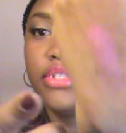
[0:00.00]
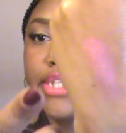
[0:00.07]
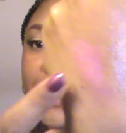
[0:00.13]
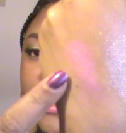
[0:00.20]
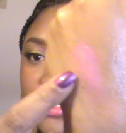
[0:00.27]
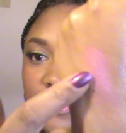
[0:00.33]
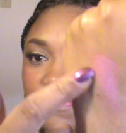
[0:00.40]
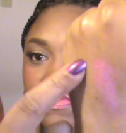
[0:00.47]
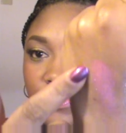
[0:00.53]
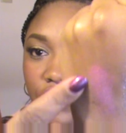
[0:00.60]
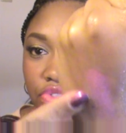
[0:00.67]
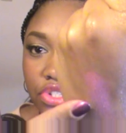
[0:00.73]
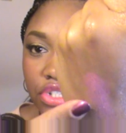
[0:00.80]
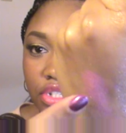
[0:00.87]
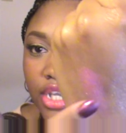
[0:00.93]
there's
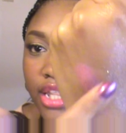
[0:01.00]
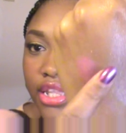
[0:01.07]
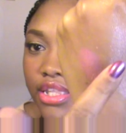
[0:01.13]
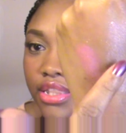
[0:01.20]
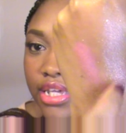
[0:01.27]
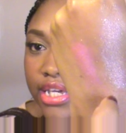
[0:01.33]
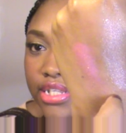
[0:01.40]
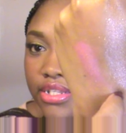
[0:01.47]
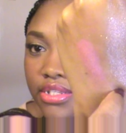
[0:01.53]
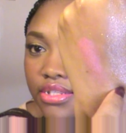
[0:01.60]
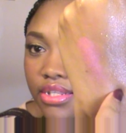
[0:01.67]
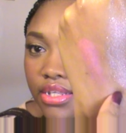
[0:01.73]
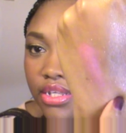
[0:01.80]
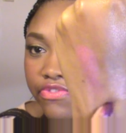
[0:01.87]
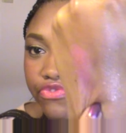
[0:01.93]
Fuchsia, and then that's
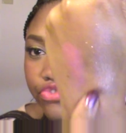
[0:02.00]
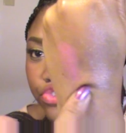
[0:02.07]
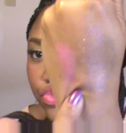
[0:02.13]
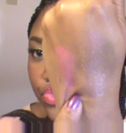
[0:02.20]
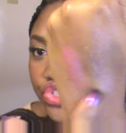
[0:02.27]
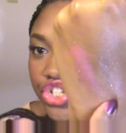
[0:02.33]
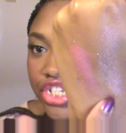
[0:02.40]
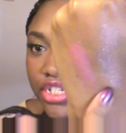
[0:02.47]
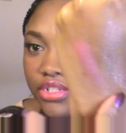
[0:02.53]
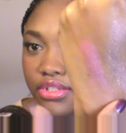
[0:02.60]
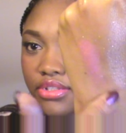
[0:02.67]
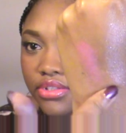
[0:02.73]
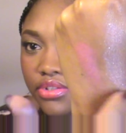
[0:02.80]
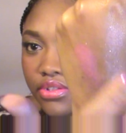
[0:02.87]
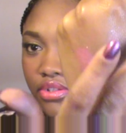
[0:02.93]
the Fusion.
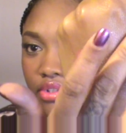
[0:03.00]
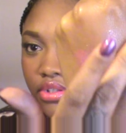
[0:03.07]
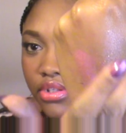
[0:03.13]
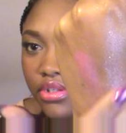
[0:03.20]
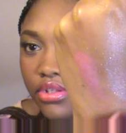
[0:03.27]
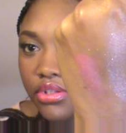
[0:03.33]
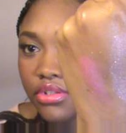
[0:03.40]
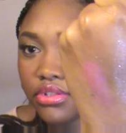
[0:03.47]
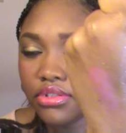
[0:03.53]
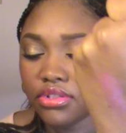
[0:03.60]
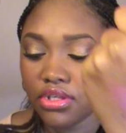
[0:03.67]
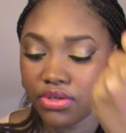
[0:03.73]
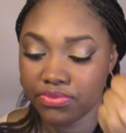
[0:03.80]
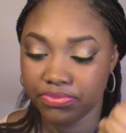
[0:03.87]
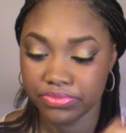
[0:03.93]

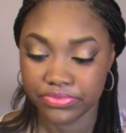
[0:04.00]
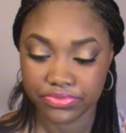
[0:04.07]
So